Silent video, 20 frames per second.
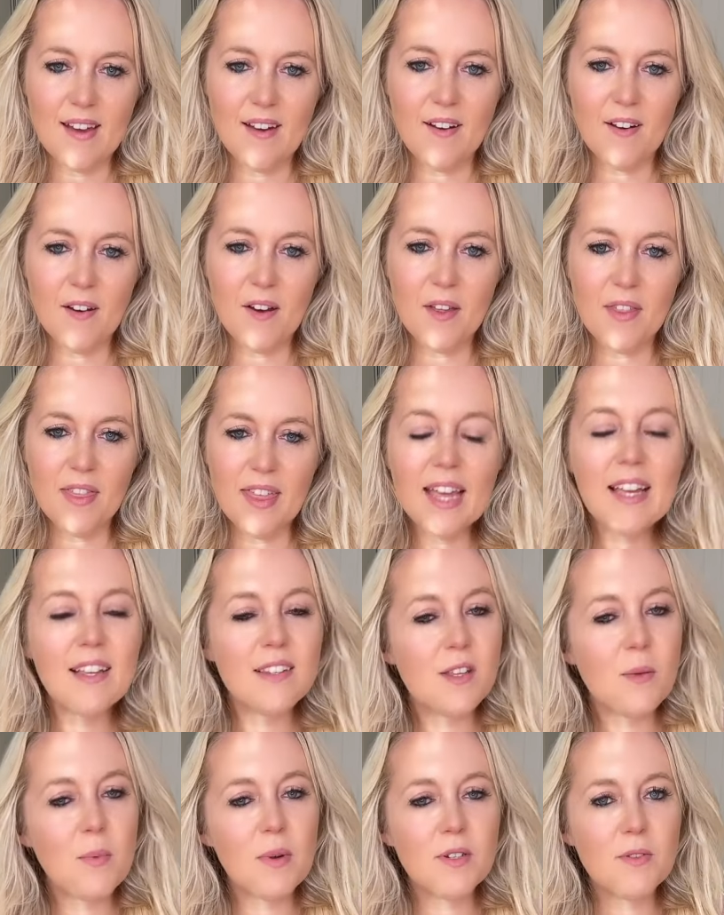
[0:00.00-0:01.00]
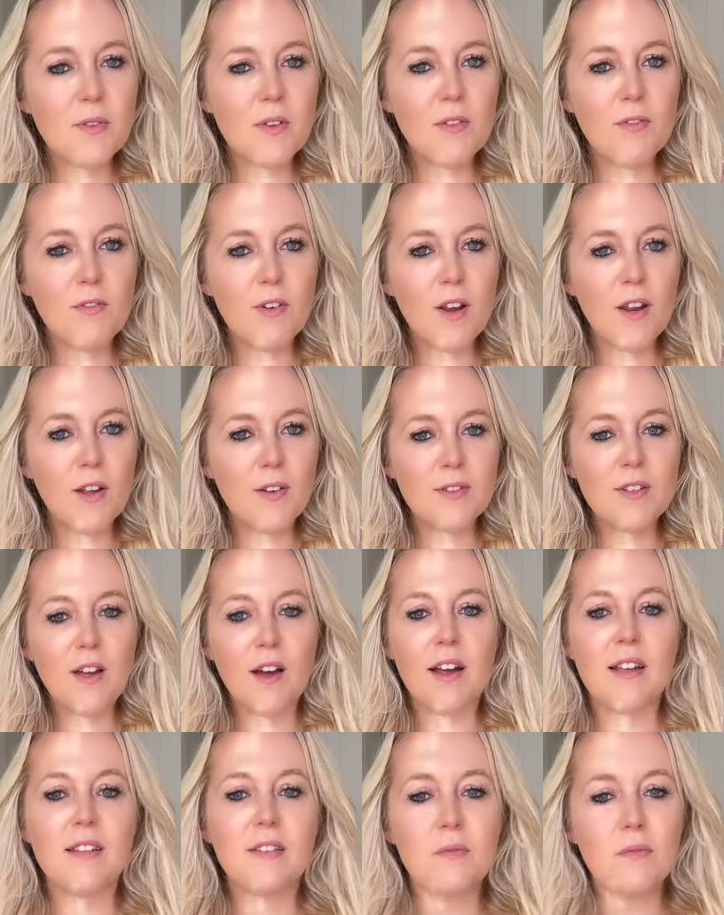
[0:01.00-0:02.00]
Oh, thanks so much for the follows,
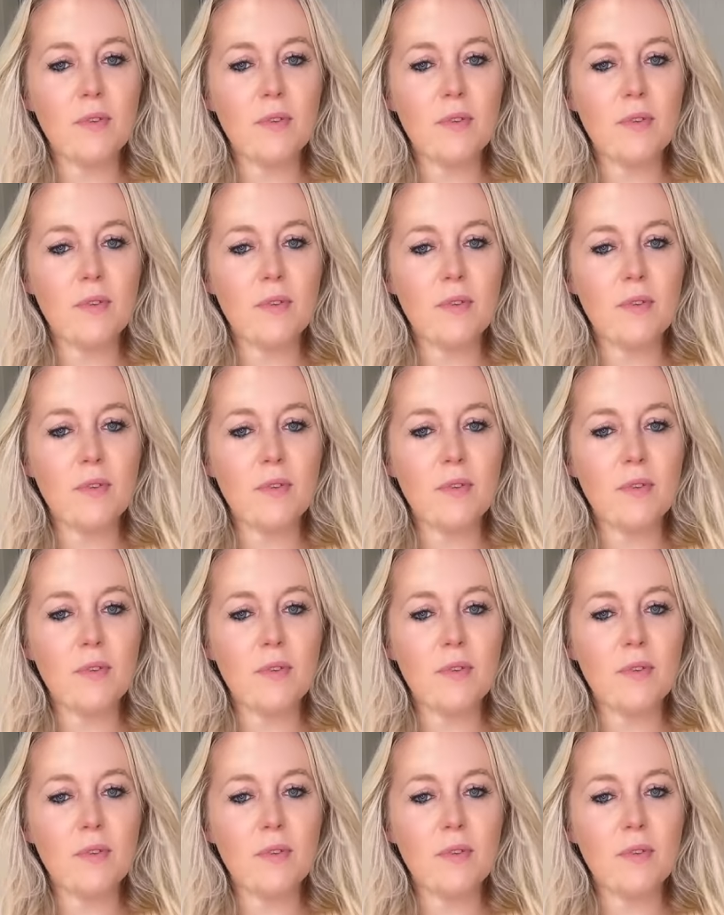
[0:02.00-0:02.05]
guys.